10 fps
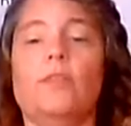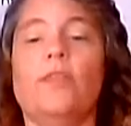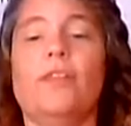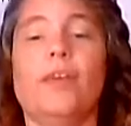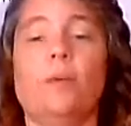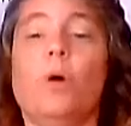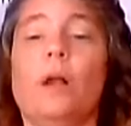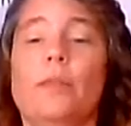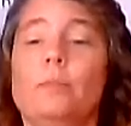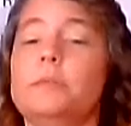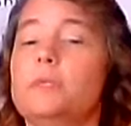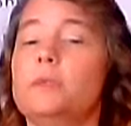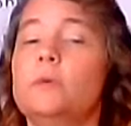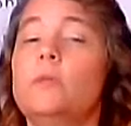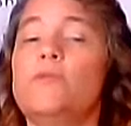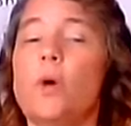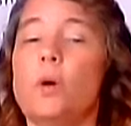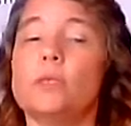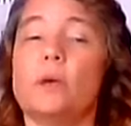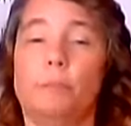than they wanted them to
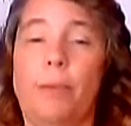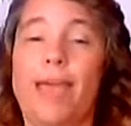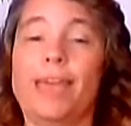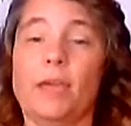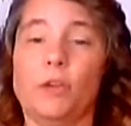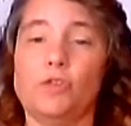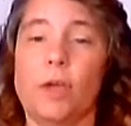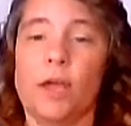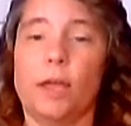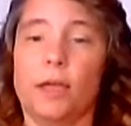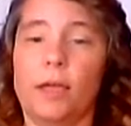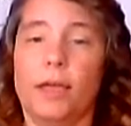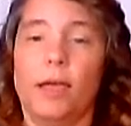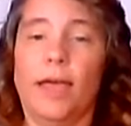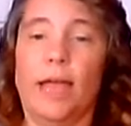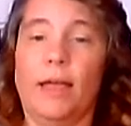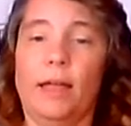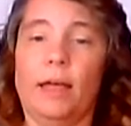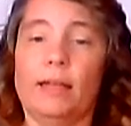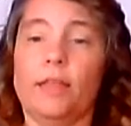focus on banking and trading.
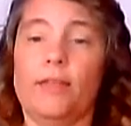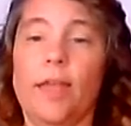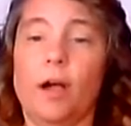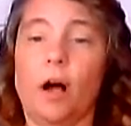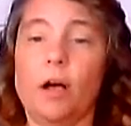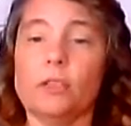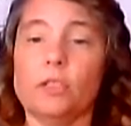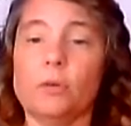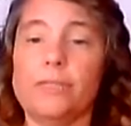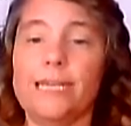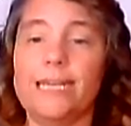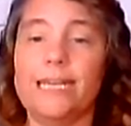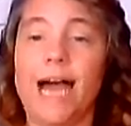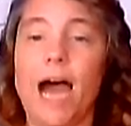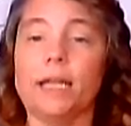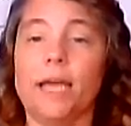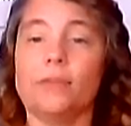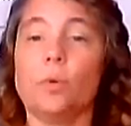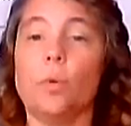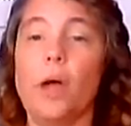And they also did not
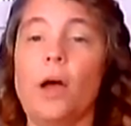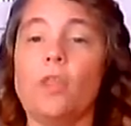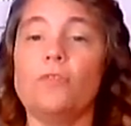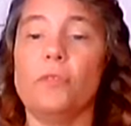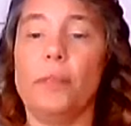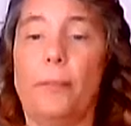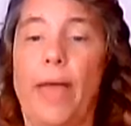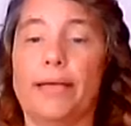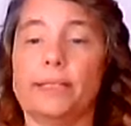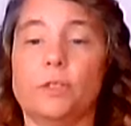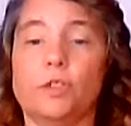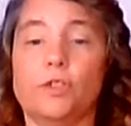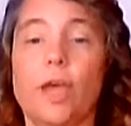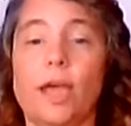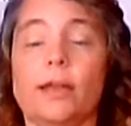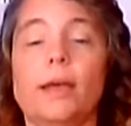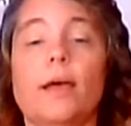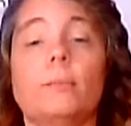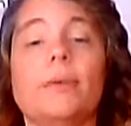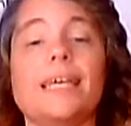like the wealth from the banks and the trade
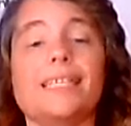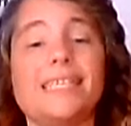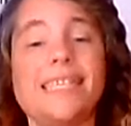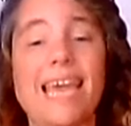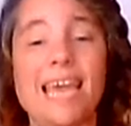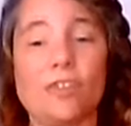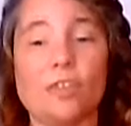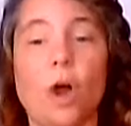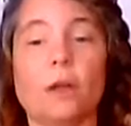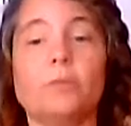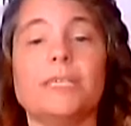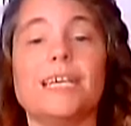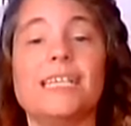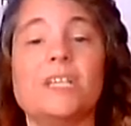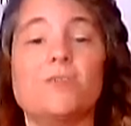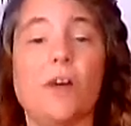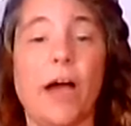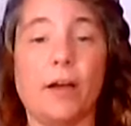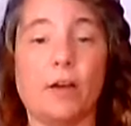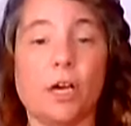because they thought it was going to
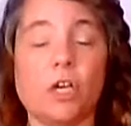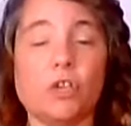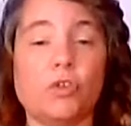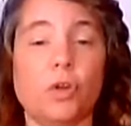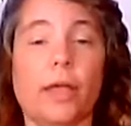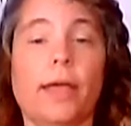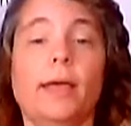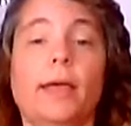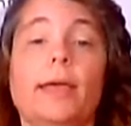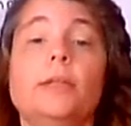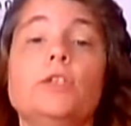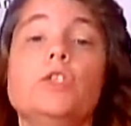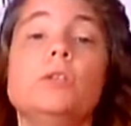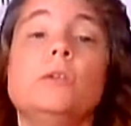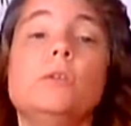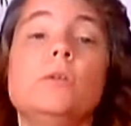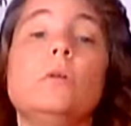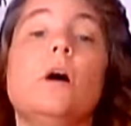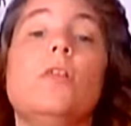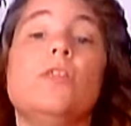divide our country into
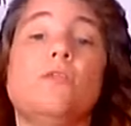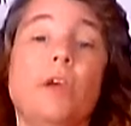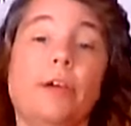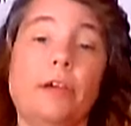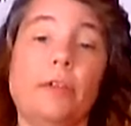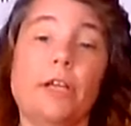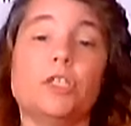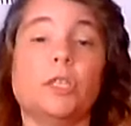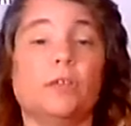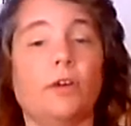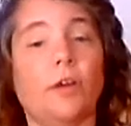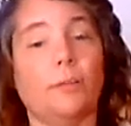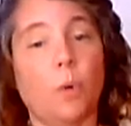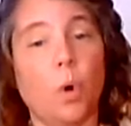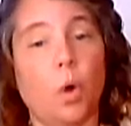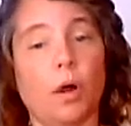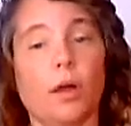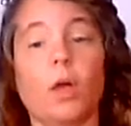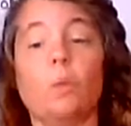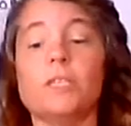the very rich and the very poor,
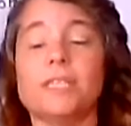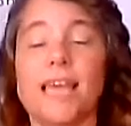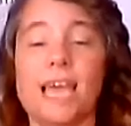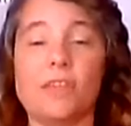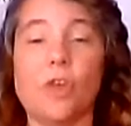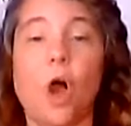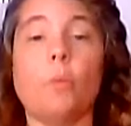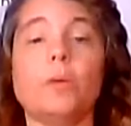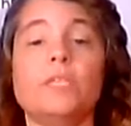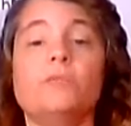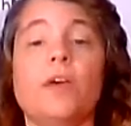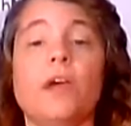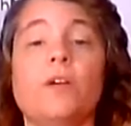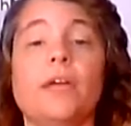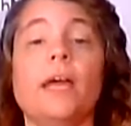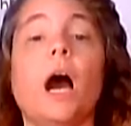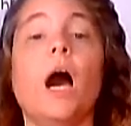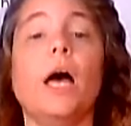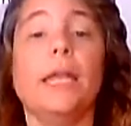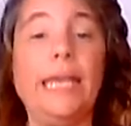which they thought was very
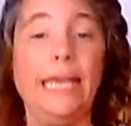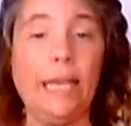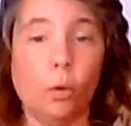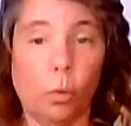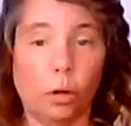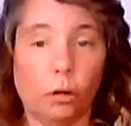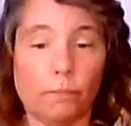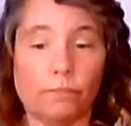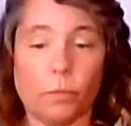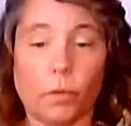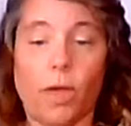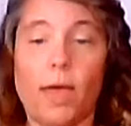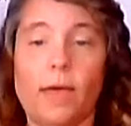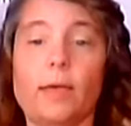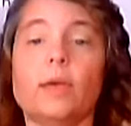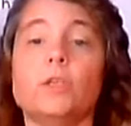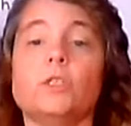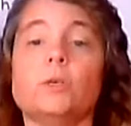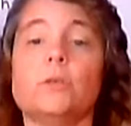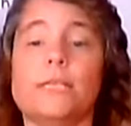unequal. Okay?
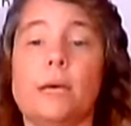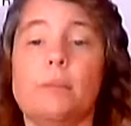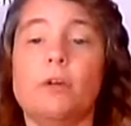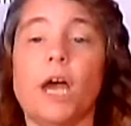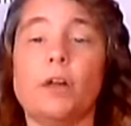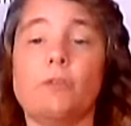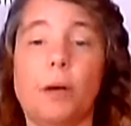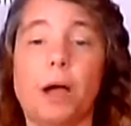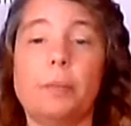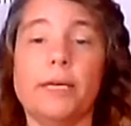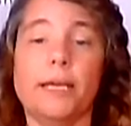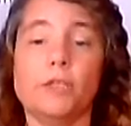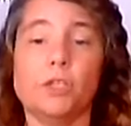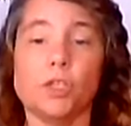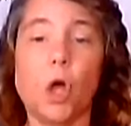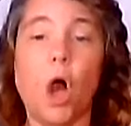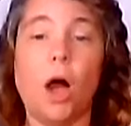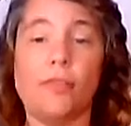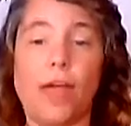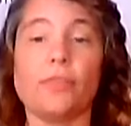So the Democratic Republicans
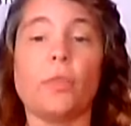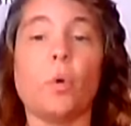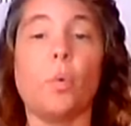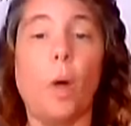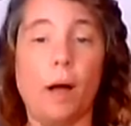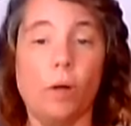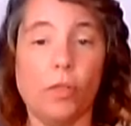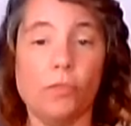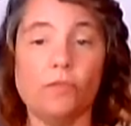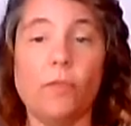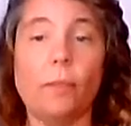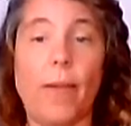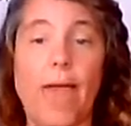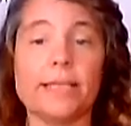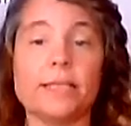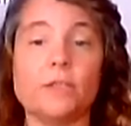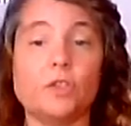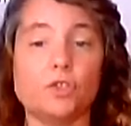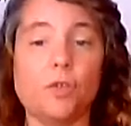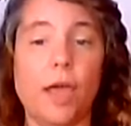thought that the wealth from the banks and the
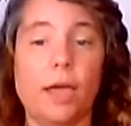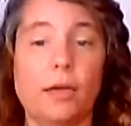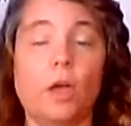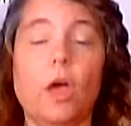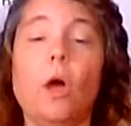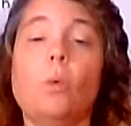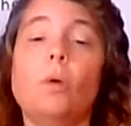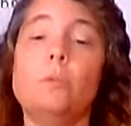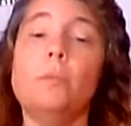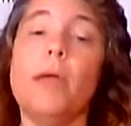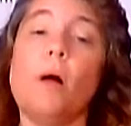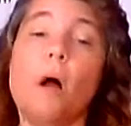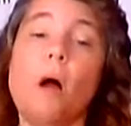trade would make